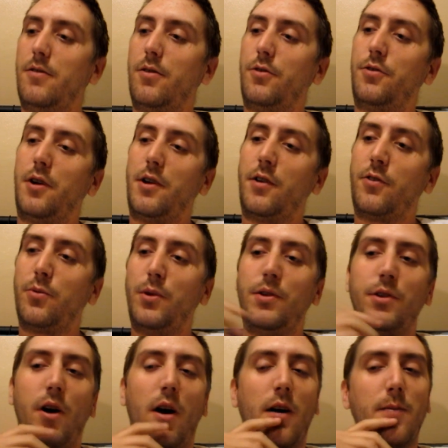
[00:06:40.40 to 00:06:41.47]
try to sweet
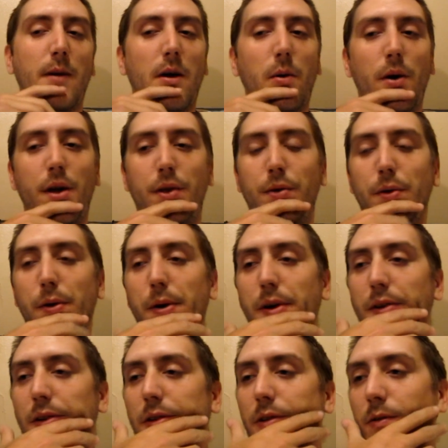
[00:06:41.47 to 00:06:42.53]
talk my way through
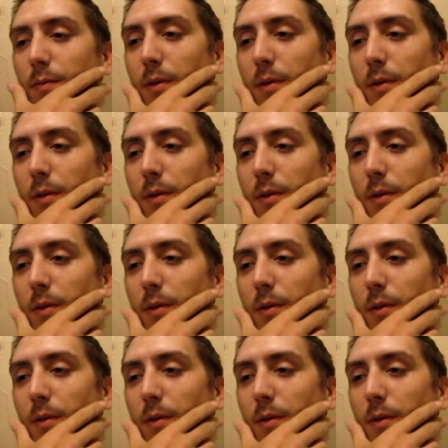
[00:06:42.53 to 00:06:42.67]
it.